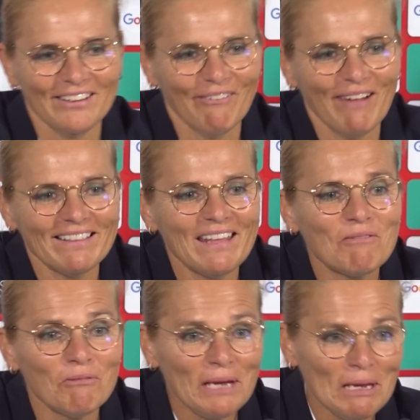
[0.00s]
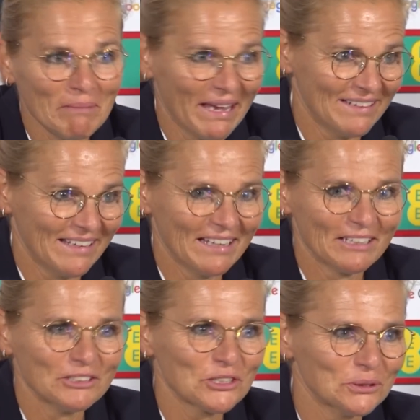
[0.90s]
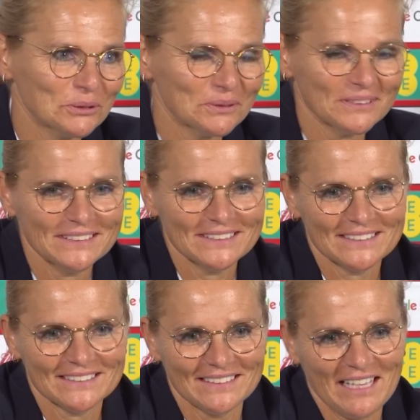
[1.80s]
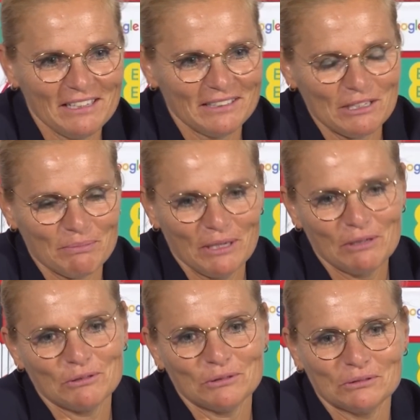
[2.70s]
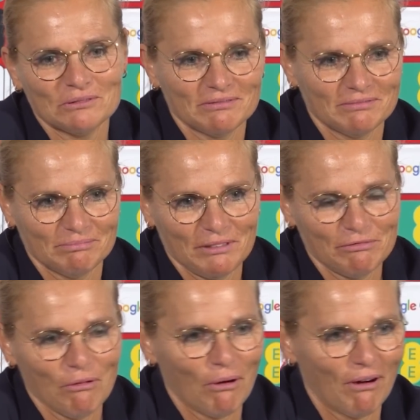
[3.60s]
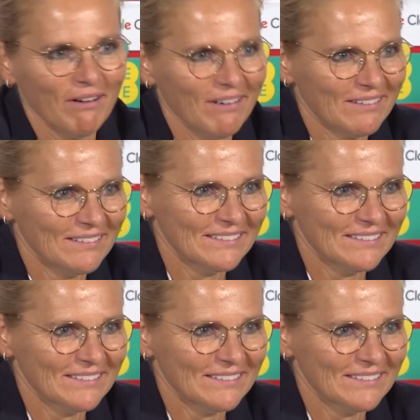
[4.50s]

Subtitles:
No, I think we made England cool. But England has been cool before.